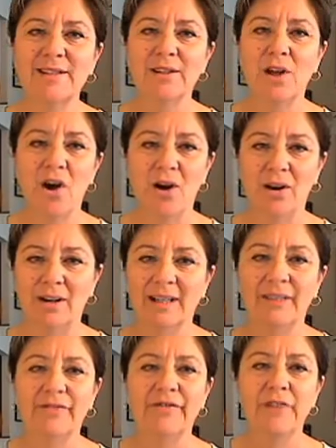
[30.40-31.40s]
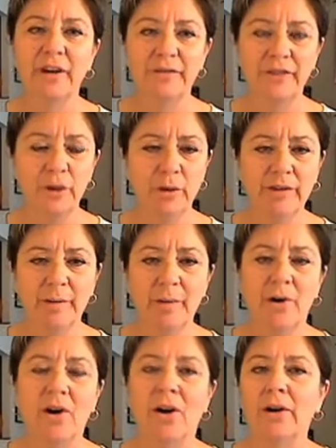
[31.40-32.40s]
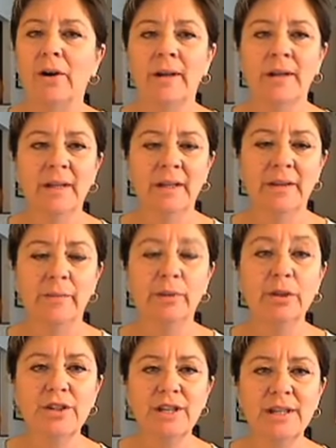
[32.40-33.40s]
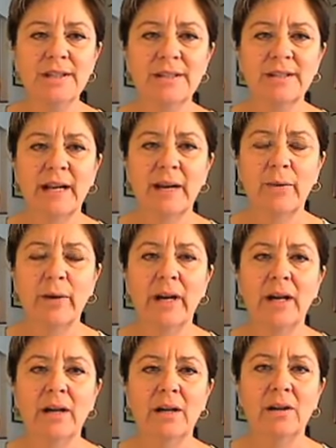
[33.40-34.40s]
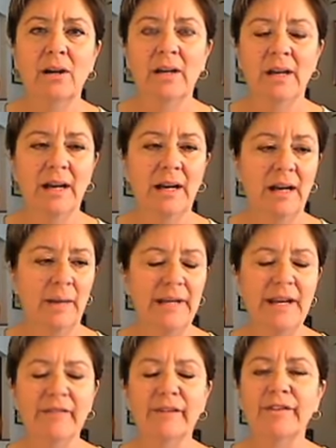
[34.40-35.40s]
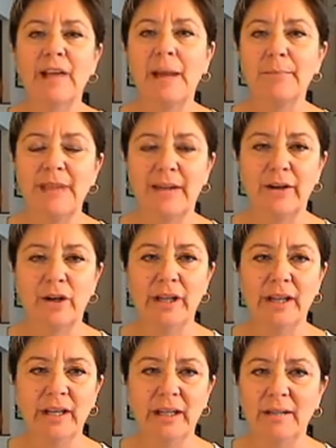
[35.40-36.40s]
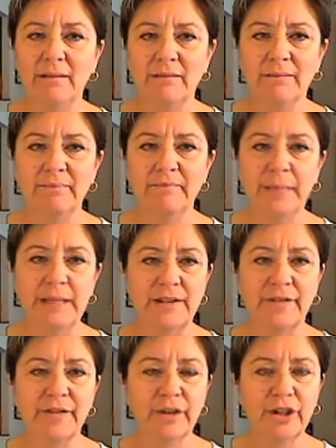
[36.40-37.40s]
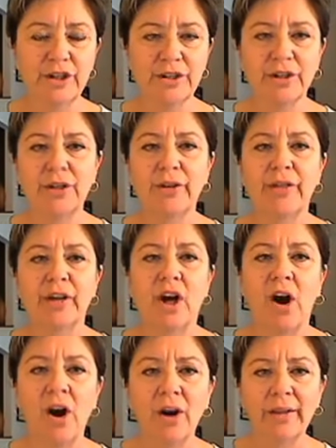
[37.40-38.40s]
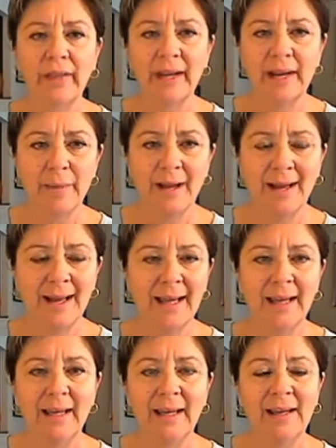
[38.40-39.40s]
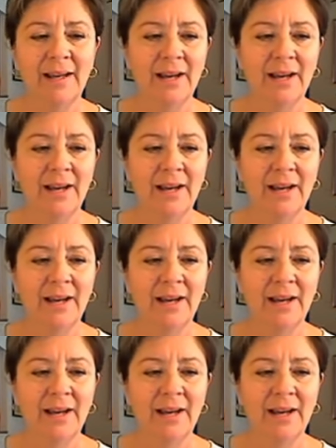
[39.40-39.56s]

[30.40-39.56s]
is long. A few of them are the blue jeans that I wear. I never flop down on any piece of furniture. The car that I buy.